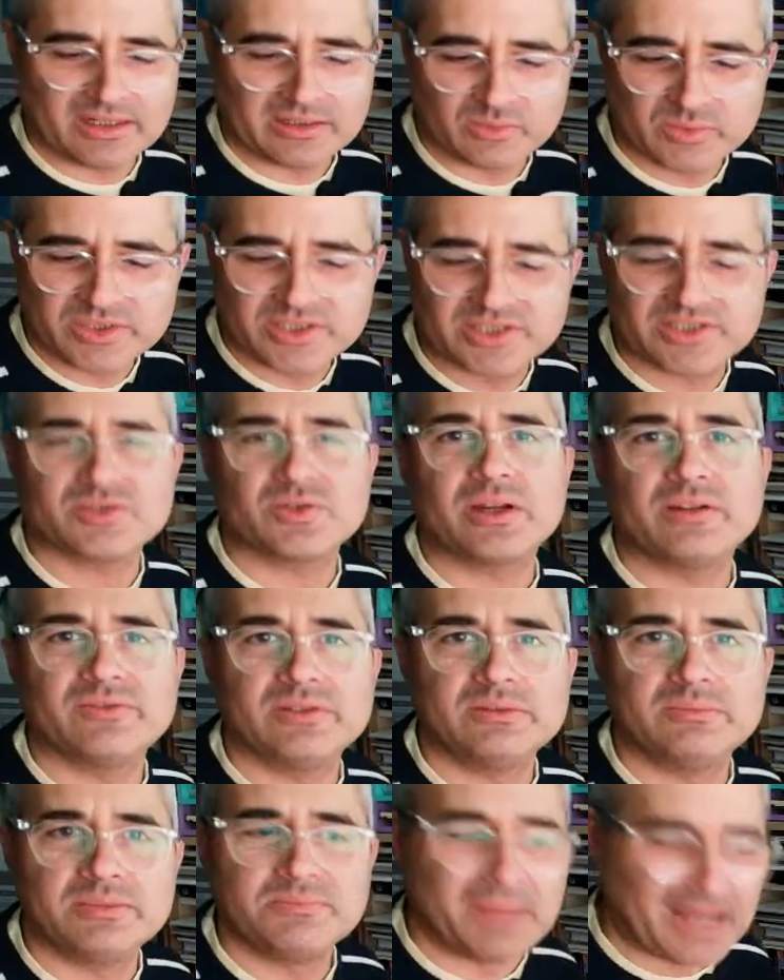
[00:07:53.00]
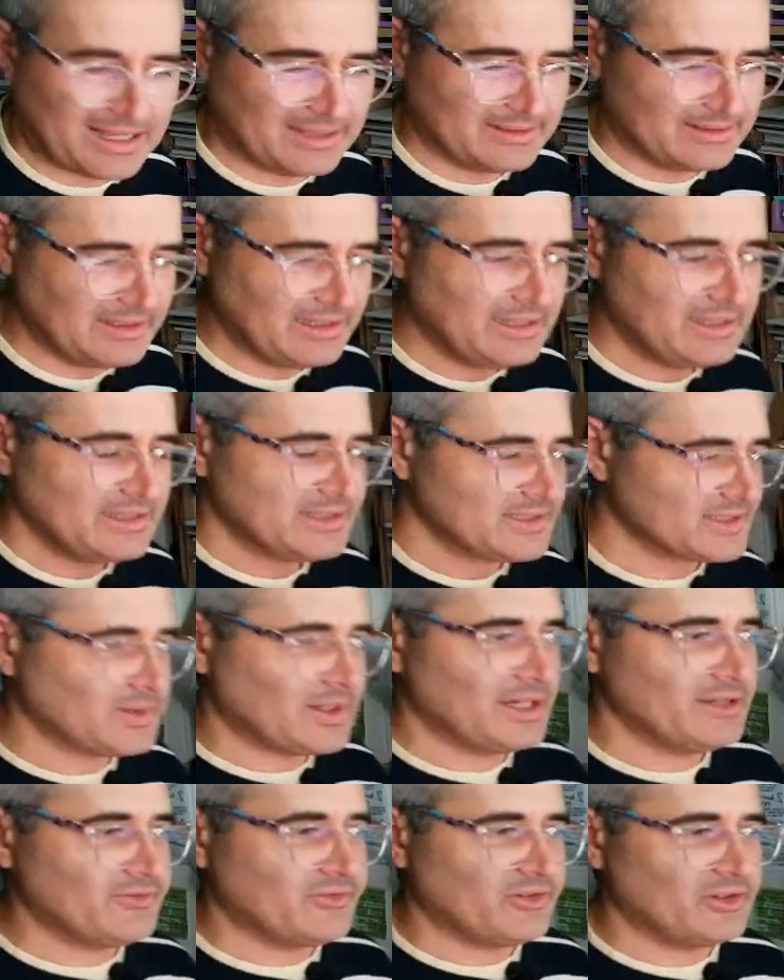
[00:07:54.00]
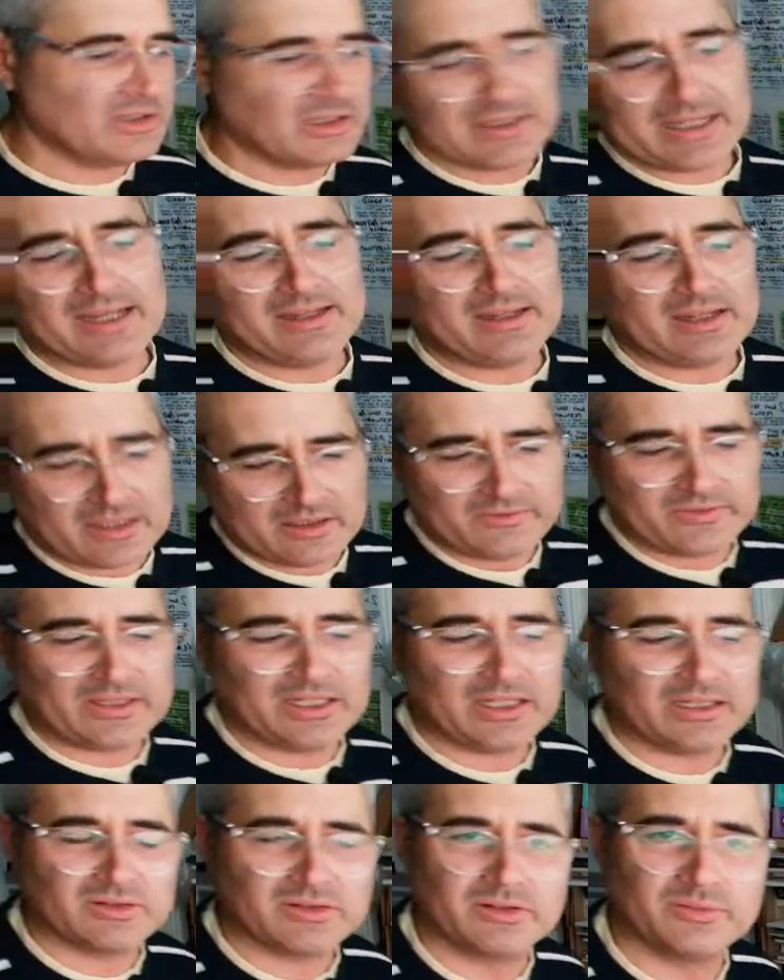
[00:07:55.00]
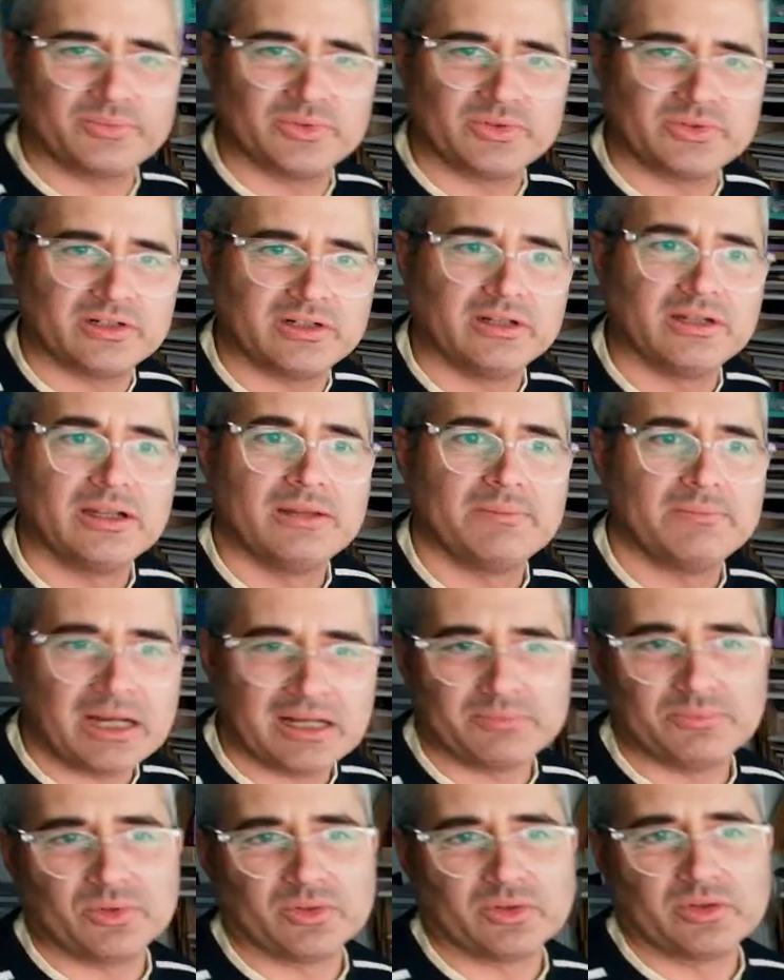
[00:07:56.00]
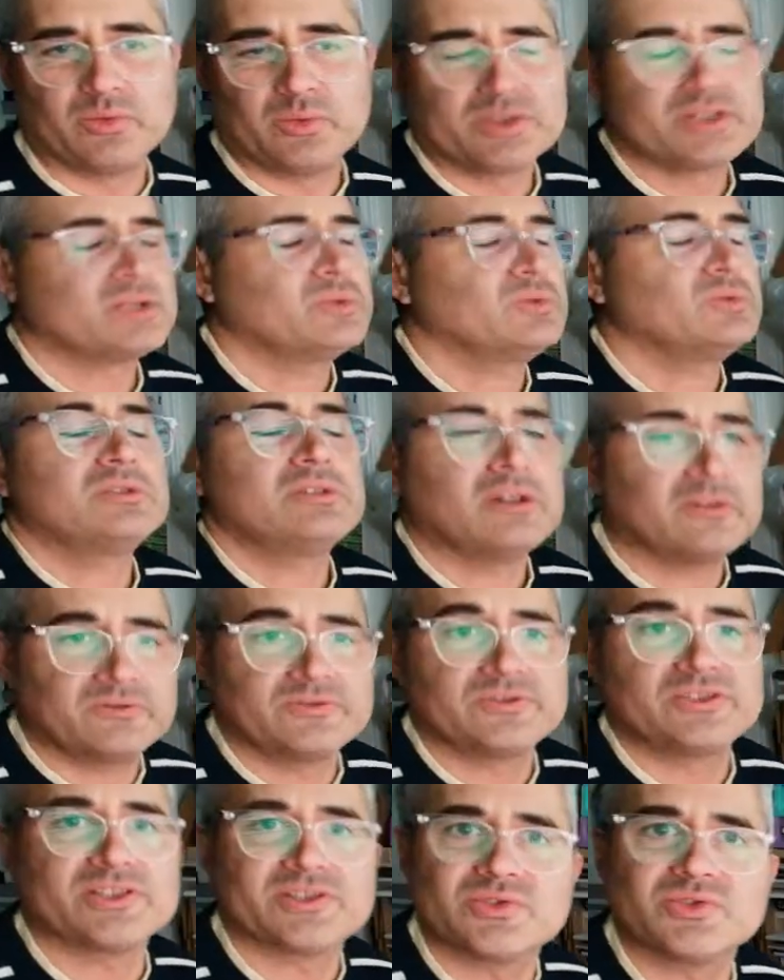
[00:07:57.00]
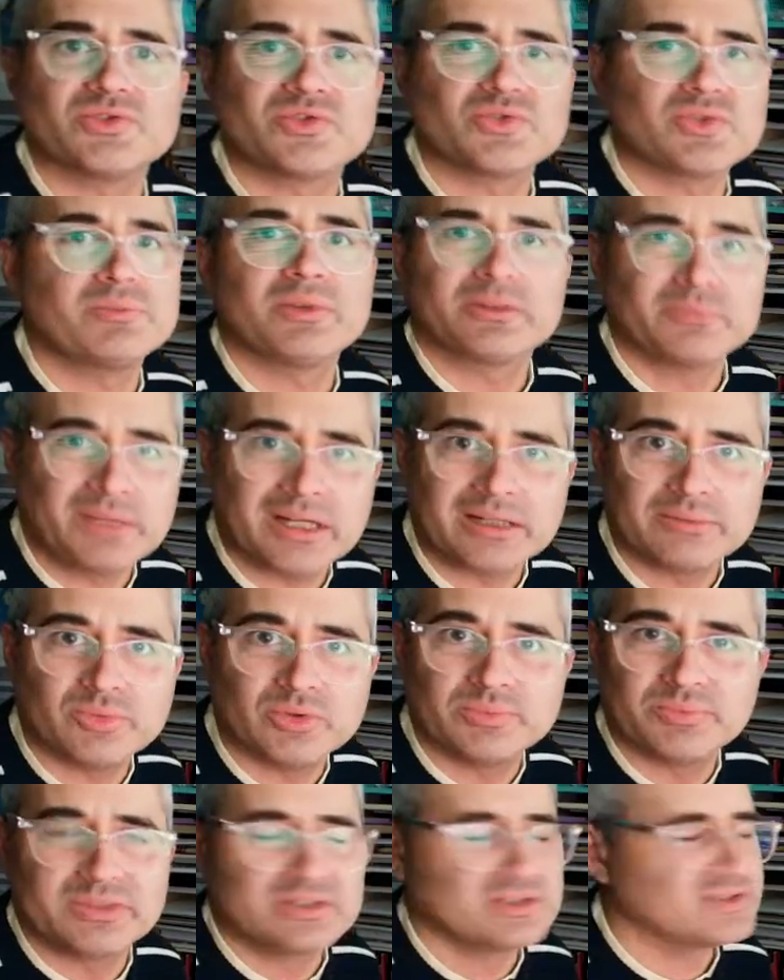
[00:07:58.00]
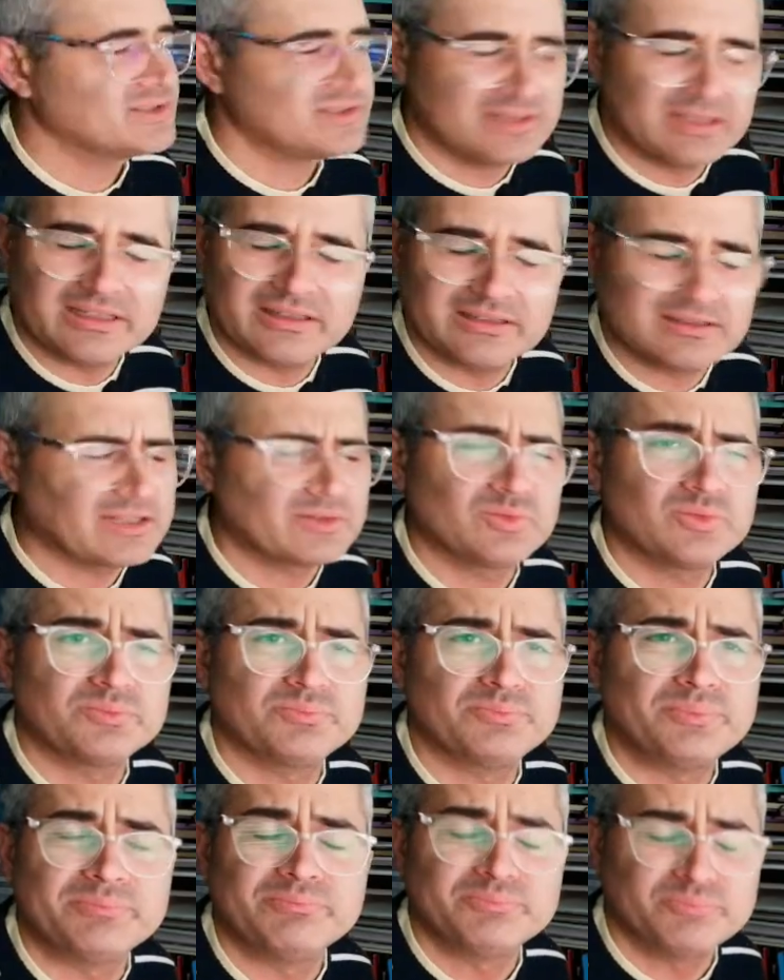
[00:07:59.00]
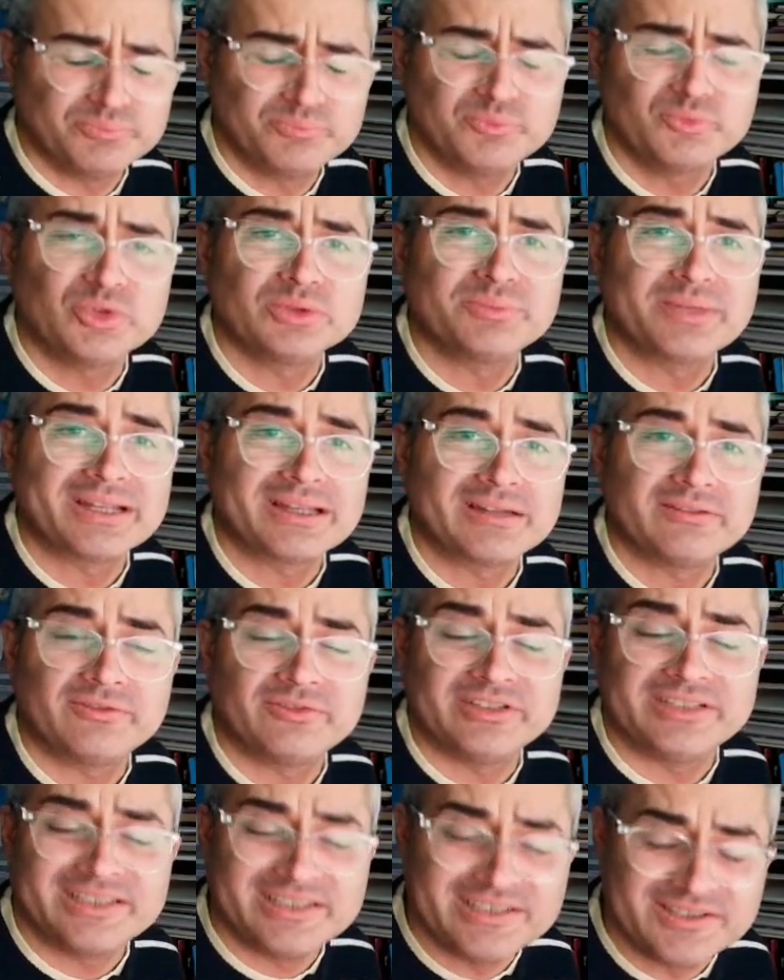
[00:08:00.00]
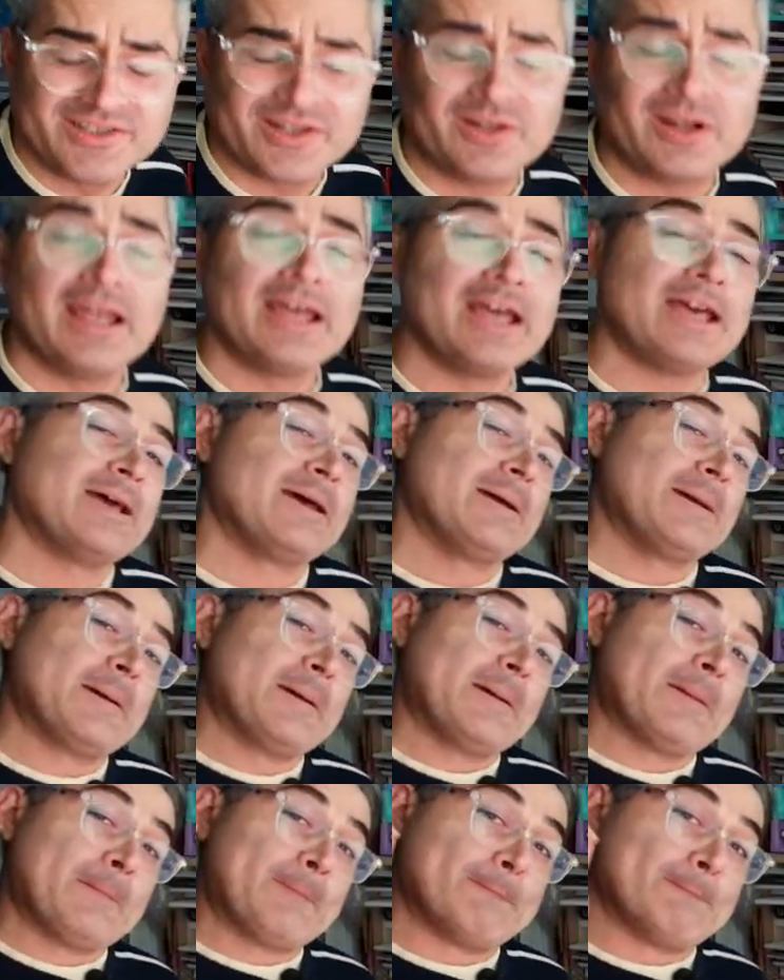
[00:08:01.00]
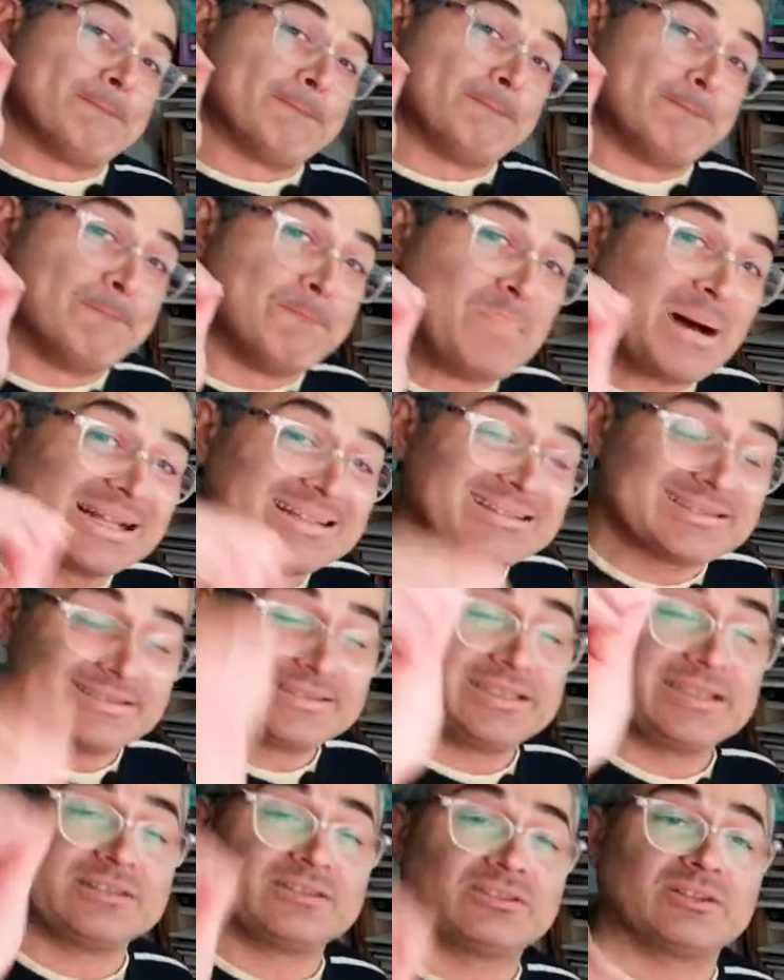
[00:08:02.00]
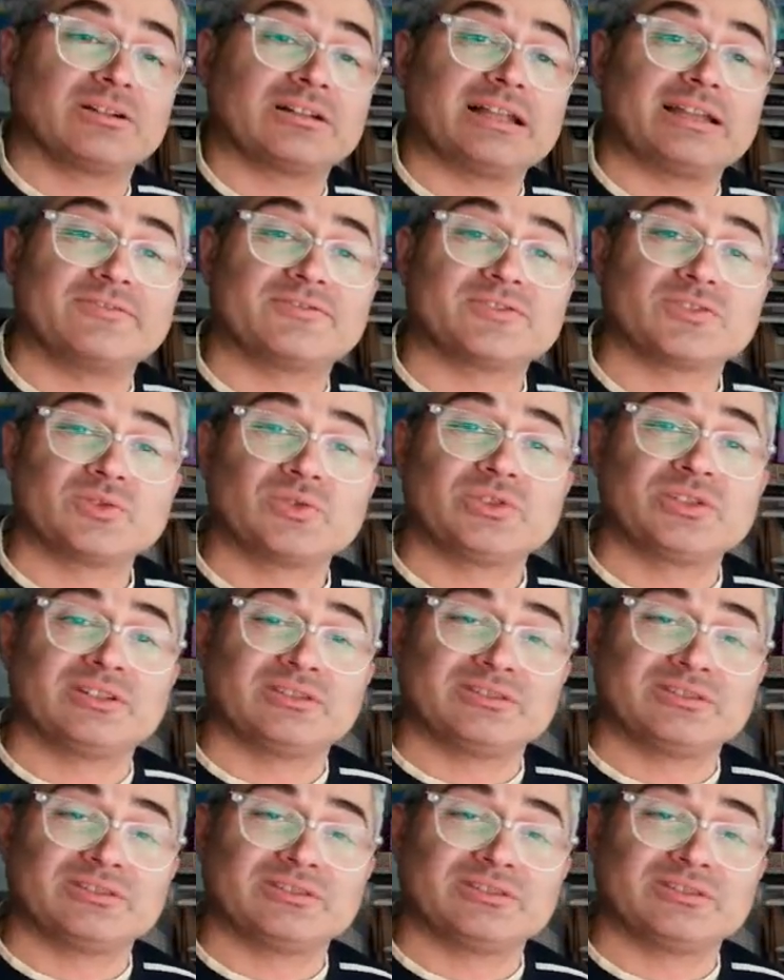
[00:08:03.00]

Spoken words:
which is driving me mad. So I thought, okay, I have another computer, MacBook, which I would love just to stream on MacBook because that would make everything easier. But TikTok Live Studio